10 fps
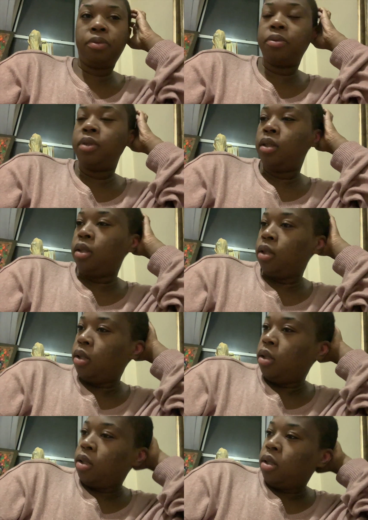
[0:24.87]

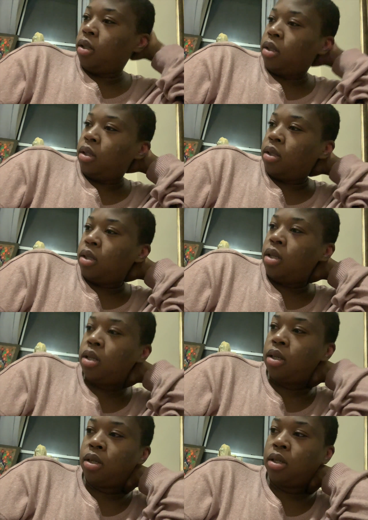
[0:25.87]

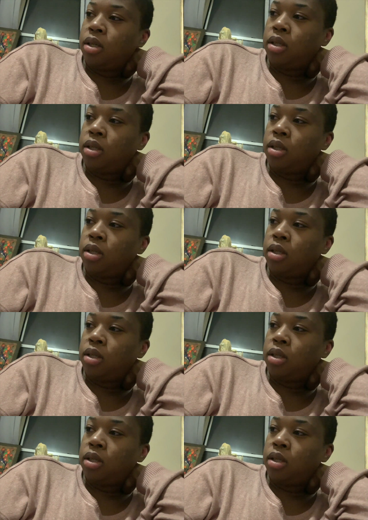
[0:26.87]
No one is speaking in this clip.